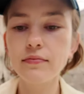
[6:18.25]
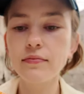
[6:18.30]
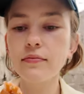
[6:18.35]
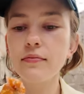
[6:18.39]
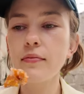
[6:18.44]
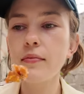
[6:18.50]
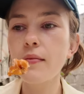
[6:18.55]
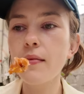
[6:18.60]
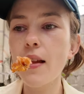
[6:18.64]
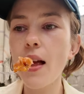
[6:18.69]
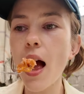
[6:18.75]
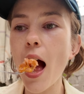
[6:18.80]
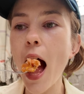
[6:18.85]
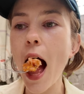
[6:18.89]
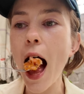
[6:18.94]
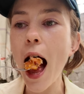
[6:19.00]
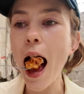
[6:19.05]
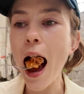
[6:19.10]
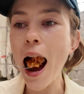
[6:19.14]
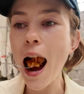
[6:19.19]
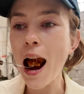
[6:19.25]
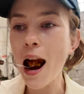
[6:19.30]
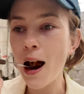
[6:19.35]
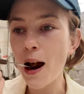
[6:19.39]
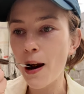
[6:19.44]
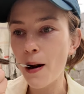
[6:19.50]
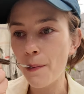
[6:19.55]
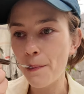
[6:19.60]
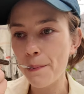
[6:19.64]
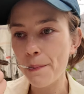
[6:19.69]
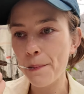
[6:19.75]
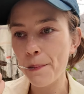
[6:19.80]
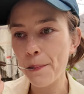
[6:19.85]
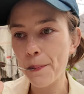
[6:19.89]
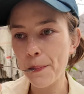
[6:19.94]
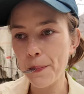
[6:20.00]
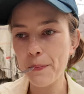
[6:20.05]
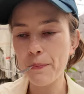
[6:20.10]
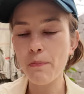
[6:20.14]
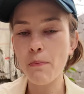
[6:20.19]
50 different
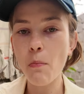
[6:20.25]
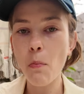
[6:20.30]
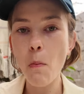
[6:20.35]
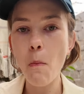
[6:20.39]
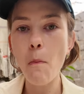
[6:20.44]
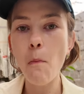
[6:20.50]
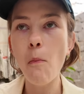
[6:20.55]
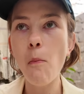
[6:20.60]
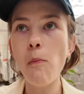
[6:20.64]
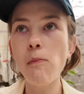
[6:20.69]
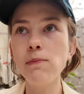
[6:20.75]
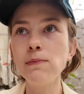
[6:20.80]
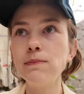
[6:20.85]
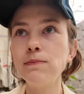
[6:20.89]
products to make it look